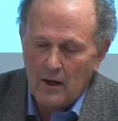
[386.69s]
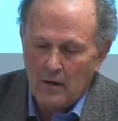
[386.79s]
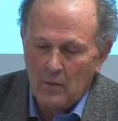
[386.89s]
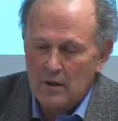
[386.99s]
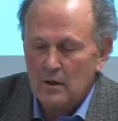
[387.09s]

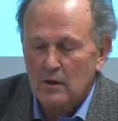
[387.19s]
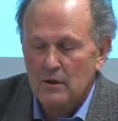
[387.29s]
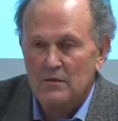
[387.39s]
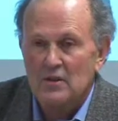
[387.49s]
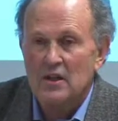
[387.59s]
we can look
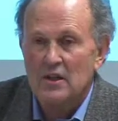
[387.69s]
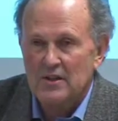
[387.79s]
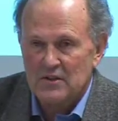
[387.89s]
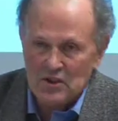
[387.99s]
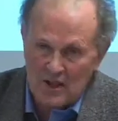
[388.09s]
at
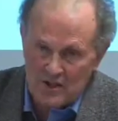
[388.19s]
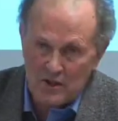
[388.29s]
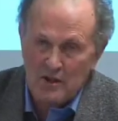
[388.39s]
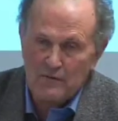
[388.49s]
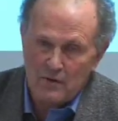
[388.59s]
resilience as
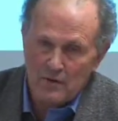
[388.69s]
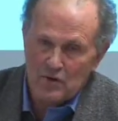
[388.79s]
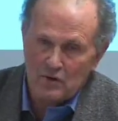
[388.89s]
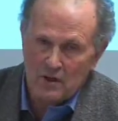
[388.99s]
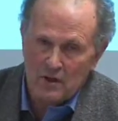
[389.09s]
an
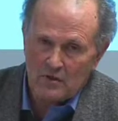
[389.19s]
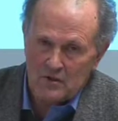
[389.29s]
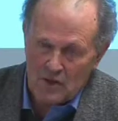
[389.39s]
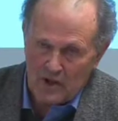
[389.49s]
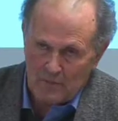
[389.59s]
evolutionary
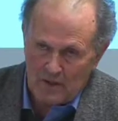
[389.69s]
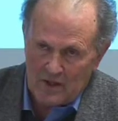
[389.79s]
concept,